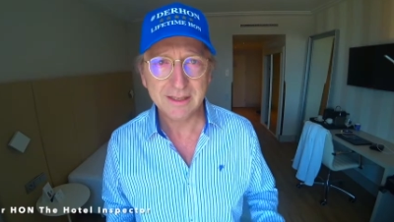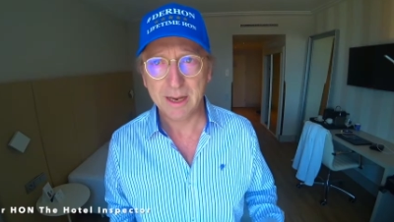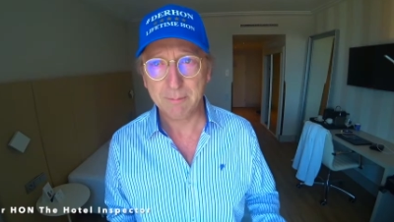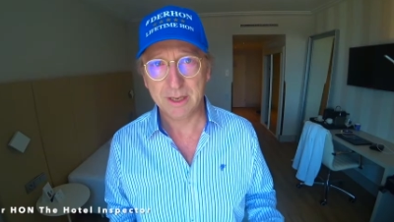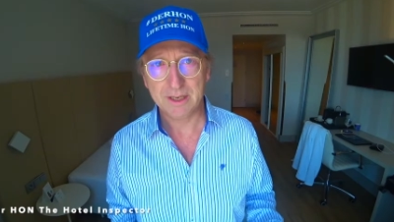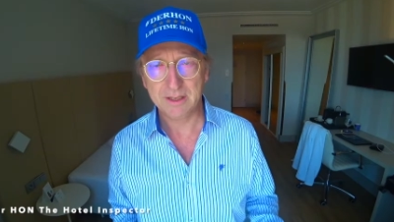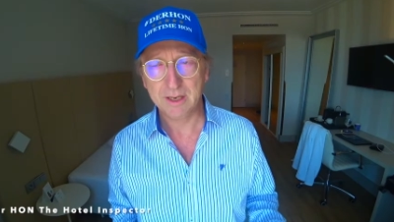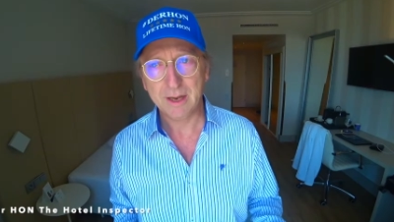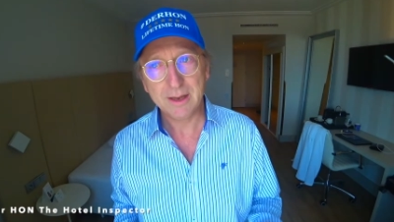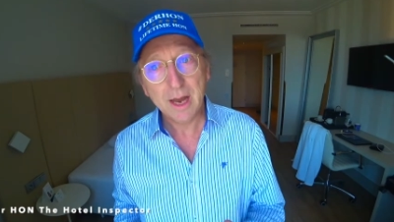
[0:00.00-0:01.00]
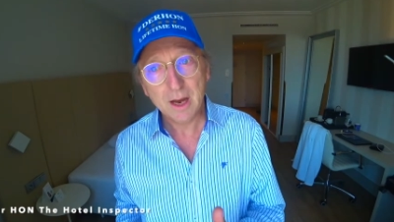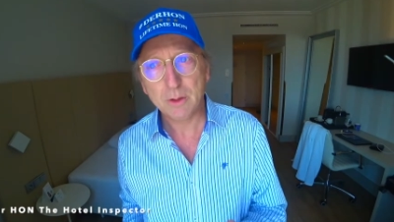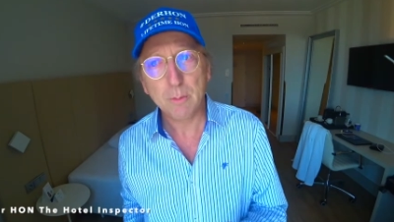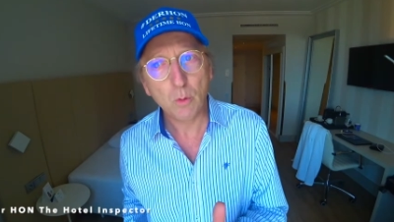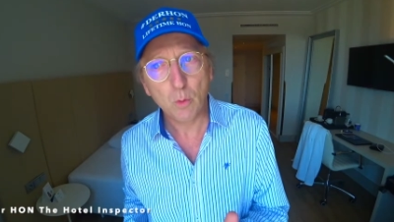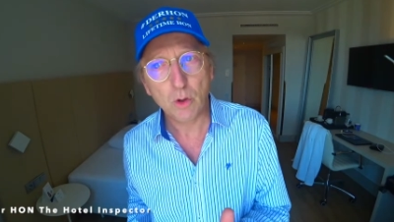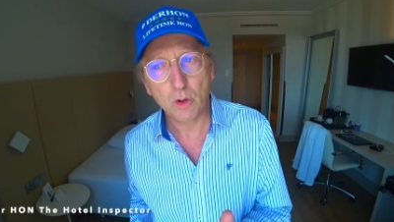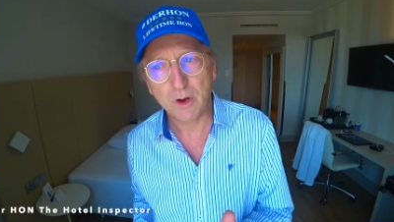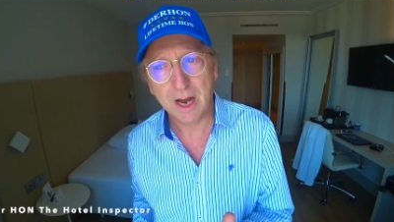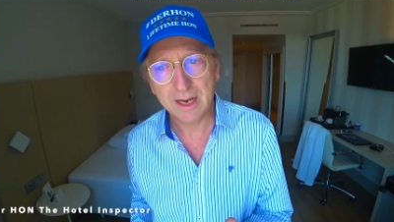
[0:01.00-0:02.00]
That means they asked me, would
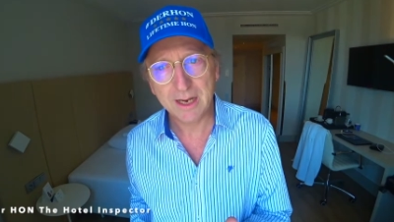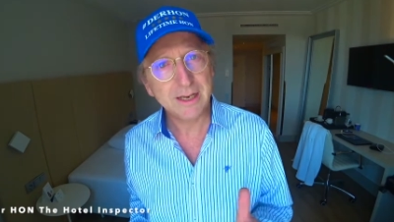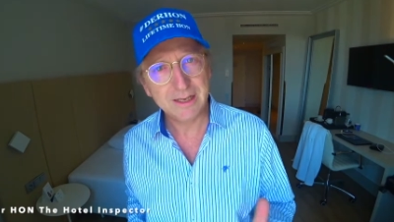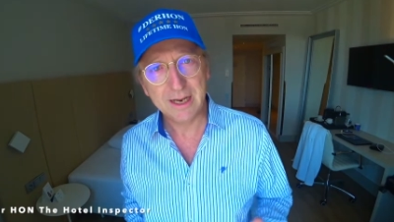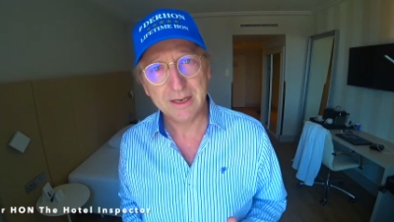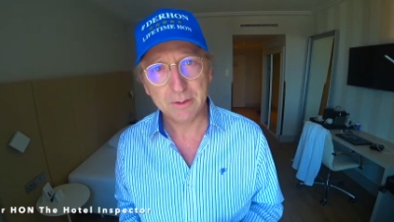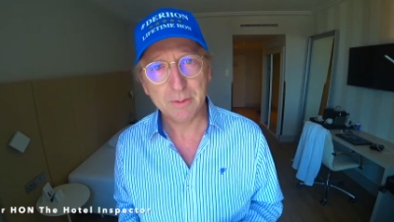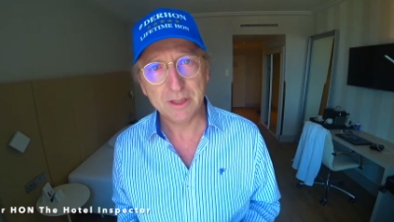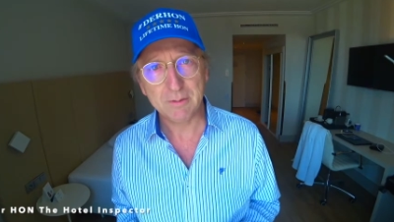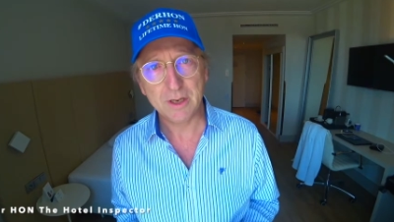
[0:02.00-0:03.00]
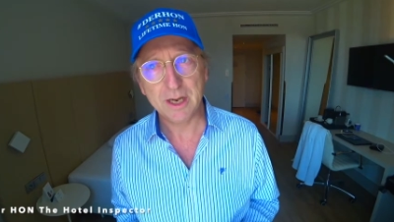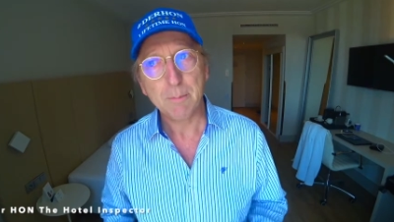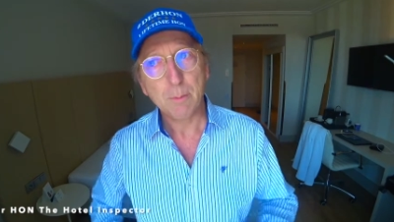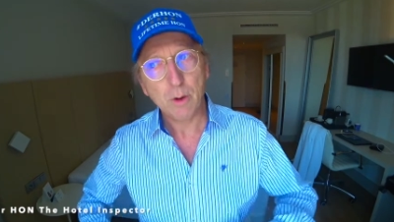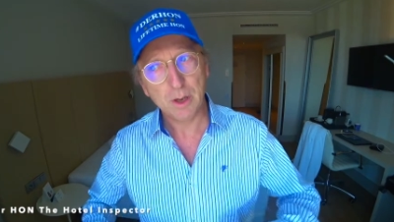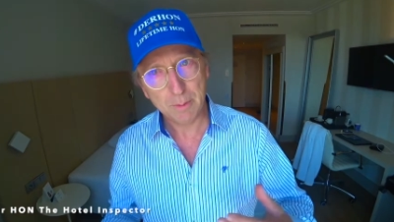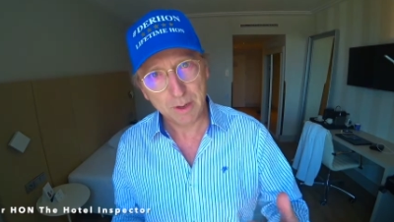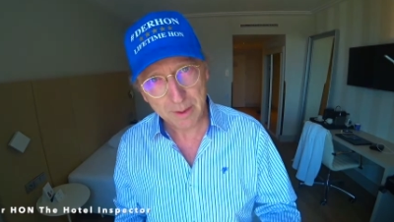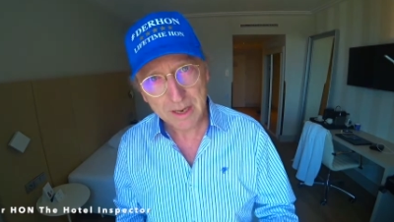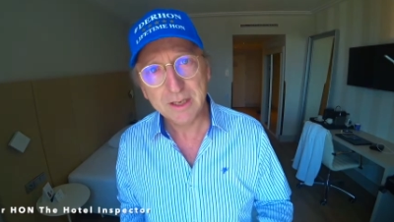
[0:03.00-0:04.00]
you like internet, specifically
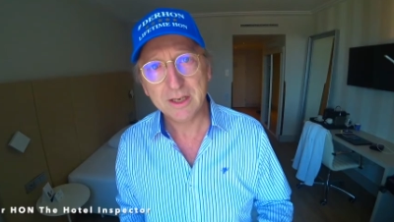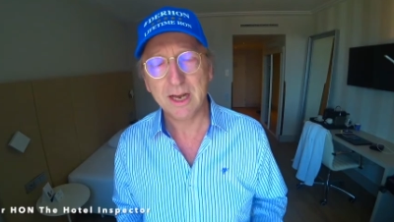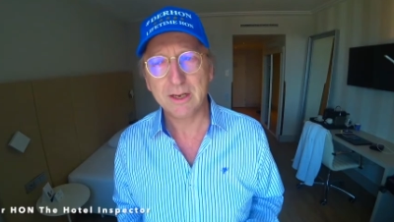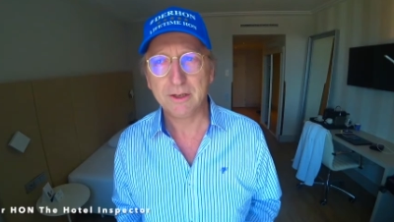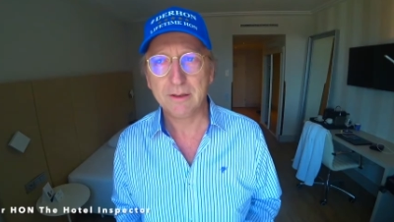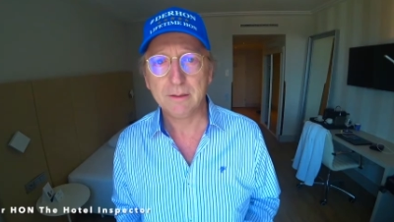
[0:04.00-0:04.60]
premium internet?